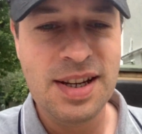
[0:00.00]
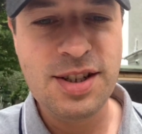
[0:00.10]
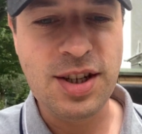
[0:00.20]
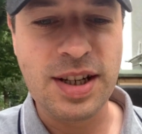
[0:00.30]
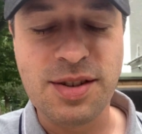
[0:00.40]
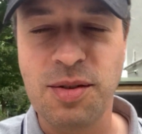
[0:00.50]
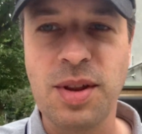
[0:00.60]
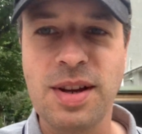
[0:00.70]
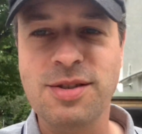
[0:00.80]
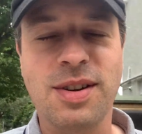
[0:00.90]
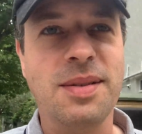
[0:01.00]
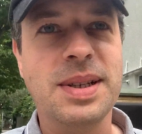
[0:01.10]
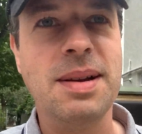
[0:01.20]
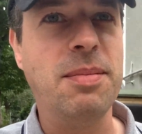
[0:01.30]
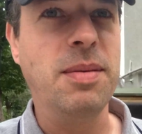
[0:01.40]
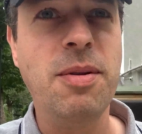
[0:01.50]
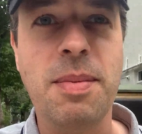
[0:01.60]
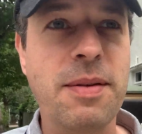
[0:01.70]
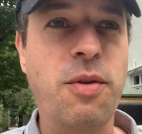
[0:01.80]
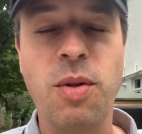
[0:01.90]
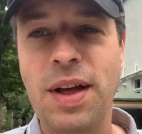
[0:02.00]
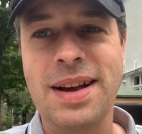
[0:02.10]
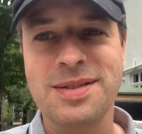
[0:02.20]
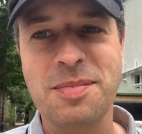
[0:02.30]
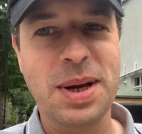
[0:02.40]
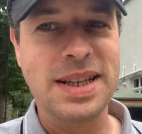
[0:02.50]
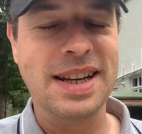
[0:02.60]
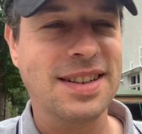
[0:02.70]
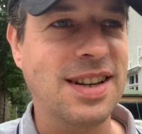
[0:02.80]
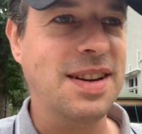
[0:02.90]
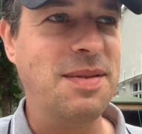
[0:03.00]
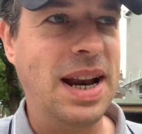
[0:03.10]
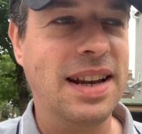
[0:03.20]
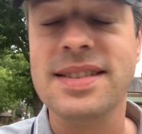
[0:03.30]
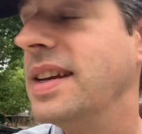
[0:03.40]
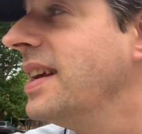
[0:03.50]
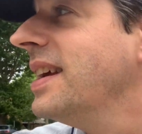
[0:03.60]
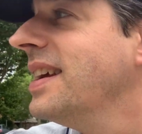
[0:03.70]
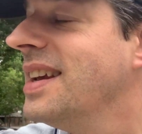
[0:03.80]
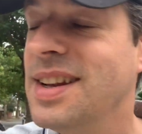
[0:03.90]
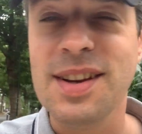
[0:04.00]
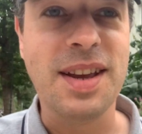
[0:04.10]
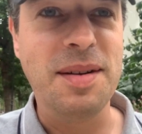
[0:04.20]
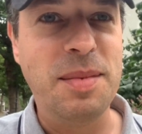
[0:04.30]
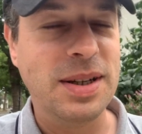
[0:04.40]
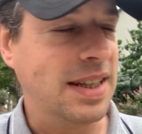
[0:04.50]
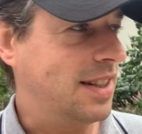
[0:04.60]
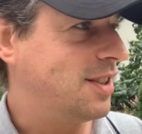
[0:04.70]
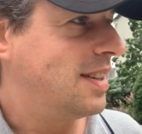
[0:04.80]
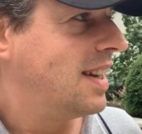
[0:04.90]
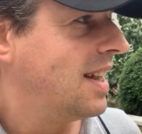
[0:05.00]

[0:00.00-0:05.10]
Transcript: jigsaw that you're trying to assemble, probably 4,000 piece actually in reality, looking at my session.